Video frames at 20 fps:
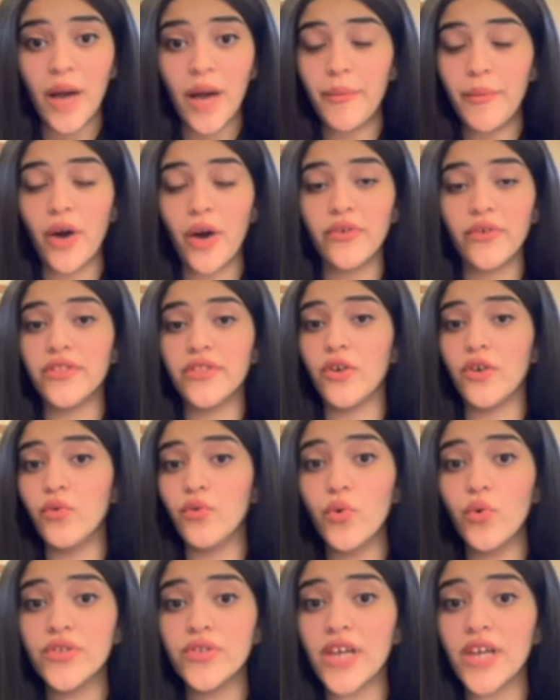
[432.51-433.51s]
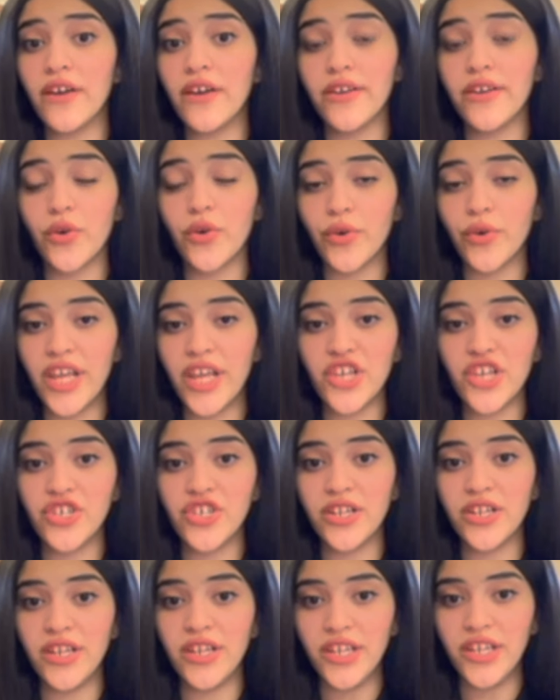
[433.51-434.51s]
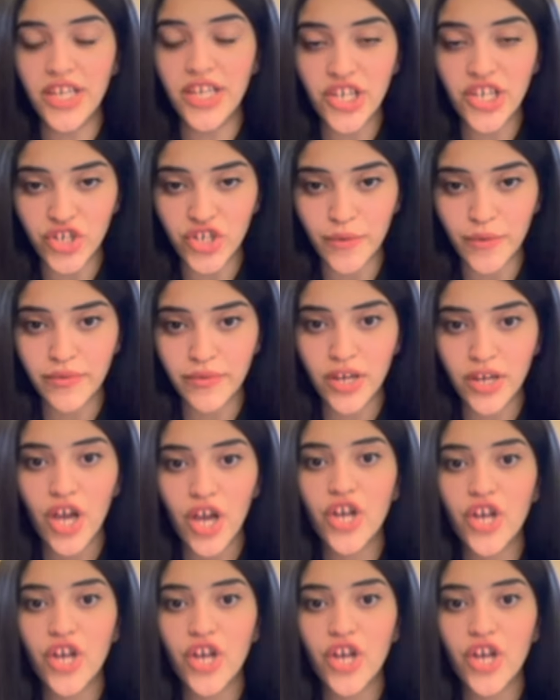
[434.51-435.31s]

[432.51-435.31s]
about the rules and recognition in Egypt,